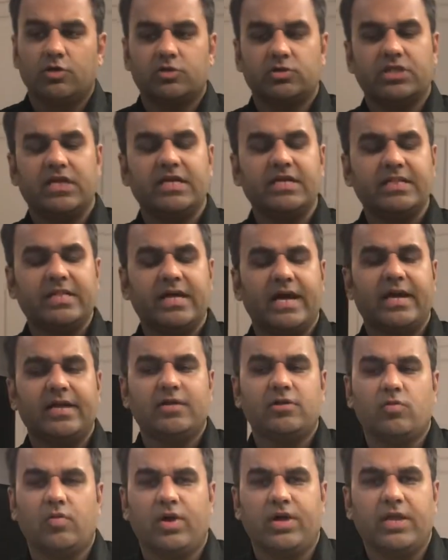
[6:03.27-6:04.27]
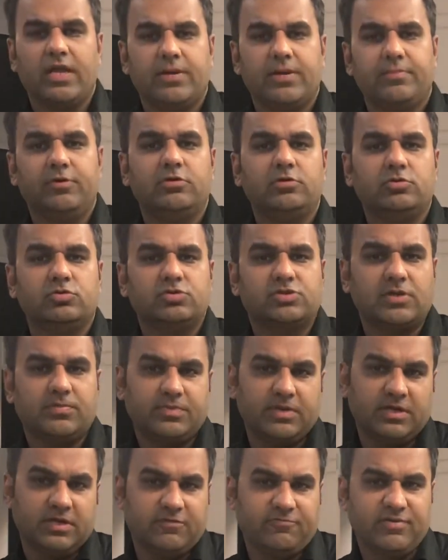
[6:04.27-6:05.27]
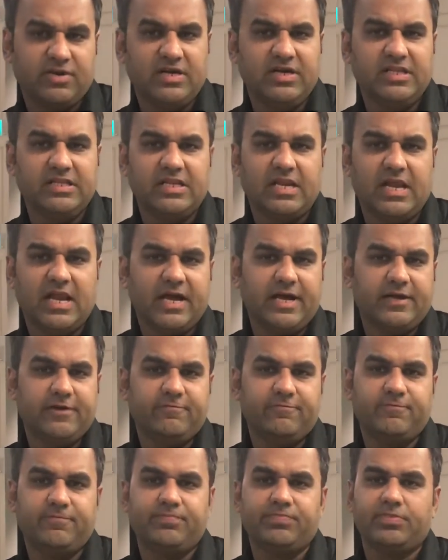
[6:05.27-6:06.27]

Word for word: you think that you are able to do something different in the life,